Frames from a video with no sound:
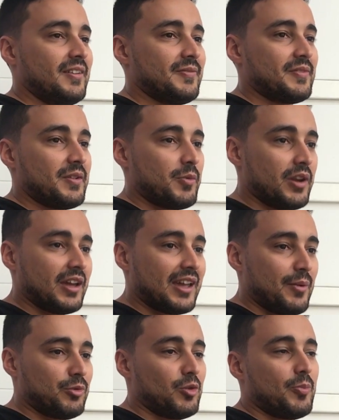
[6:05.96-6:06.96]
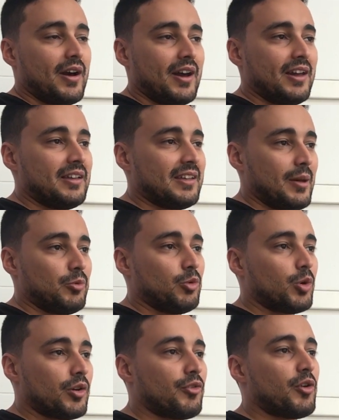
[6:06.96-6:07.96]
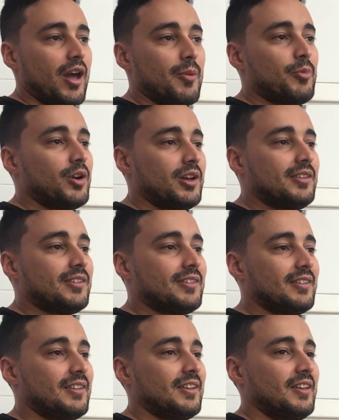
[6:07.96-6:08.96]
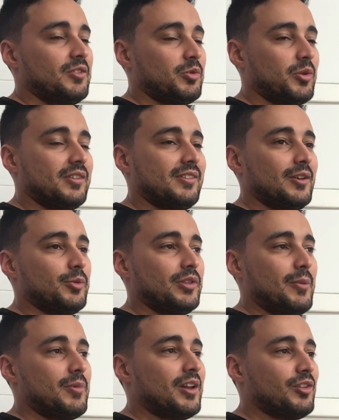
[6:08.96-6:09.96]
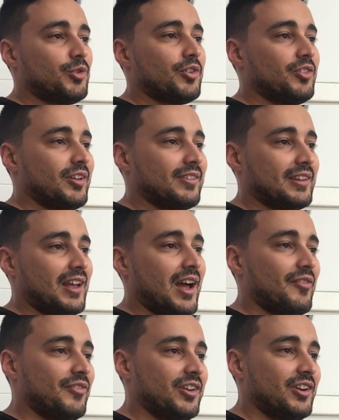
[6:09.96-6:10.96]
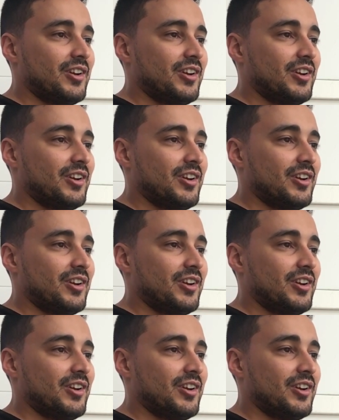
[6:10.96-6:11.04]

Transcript: When I came to Dubai, I came to work for Emirates. So I stayed with Emirates for 6.5 years.